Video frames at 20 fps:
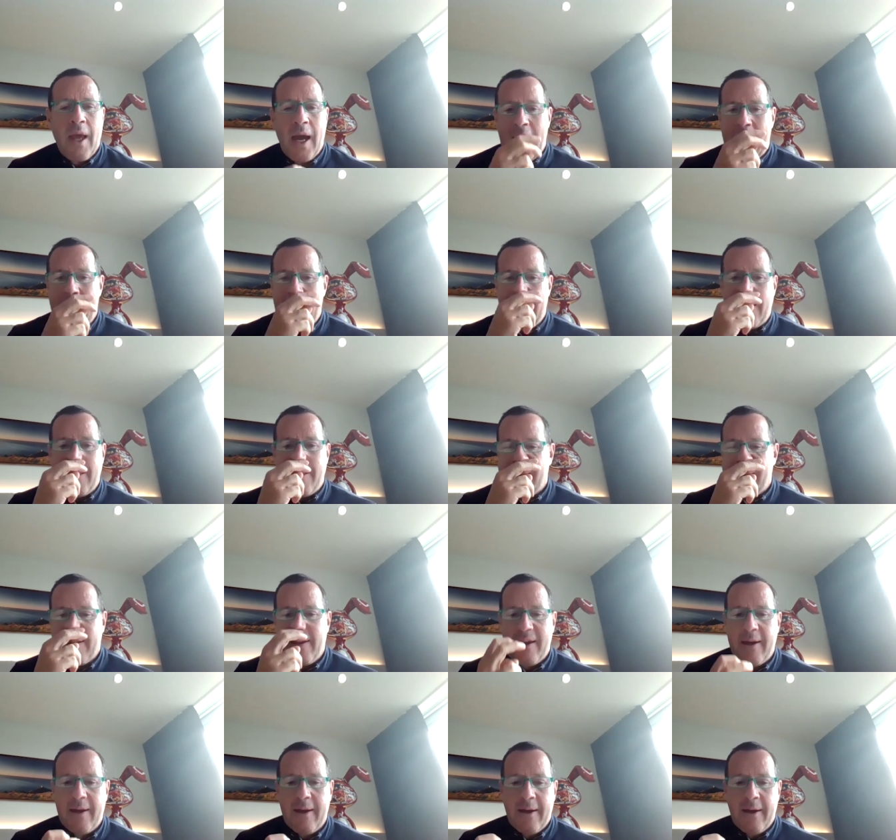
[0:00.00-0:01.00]
And
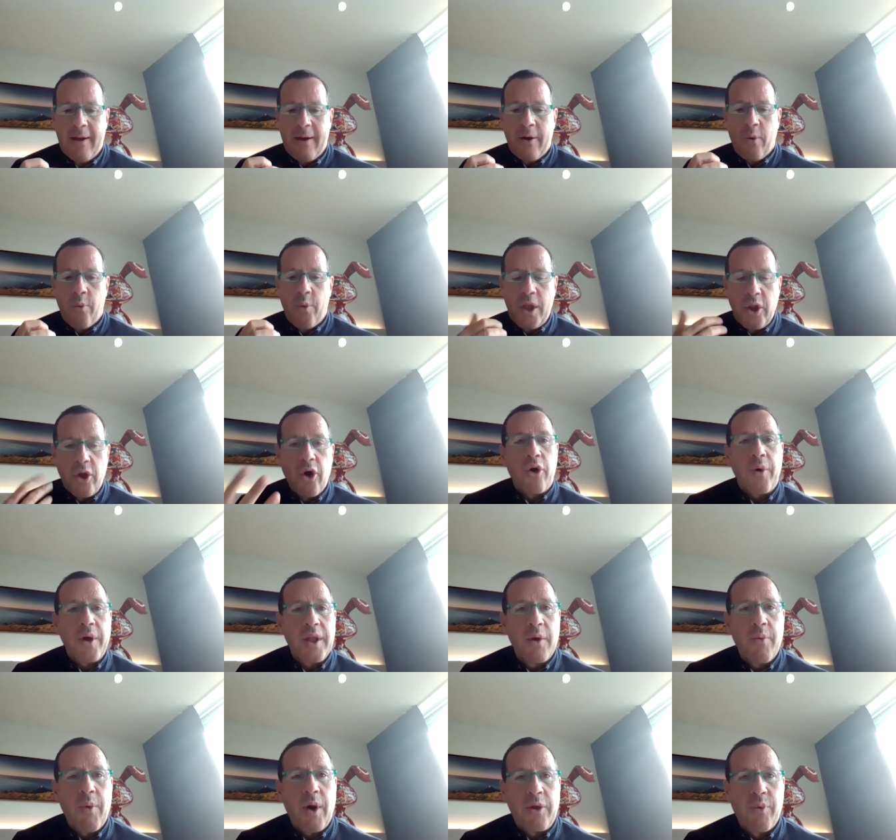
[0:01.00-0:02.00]
we know
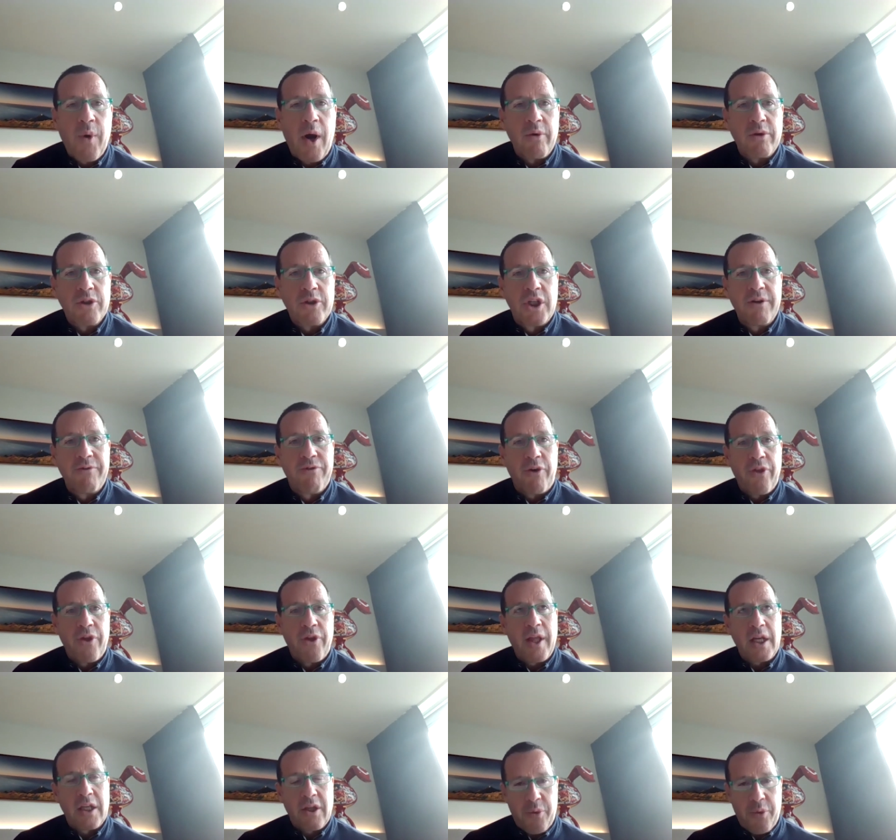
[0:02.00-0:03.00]
already what we're launching for the
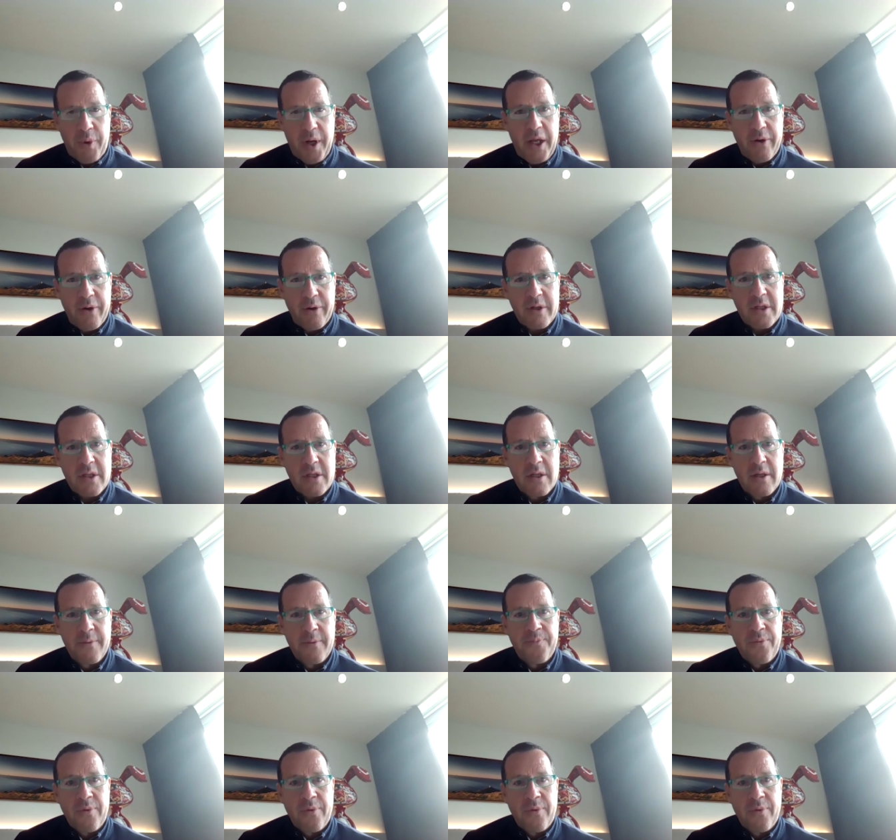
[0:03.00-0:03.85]
next three years.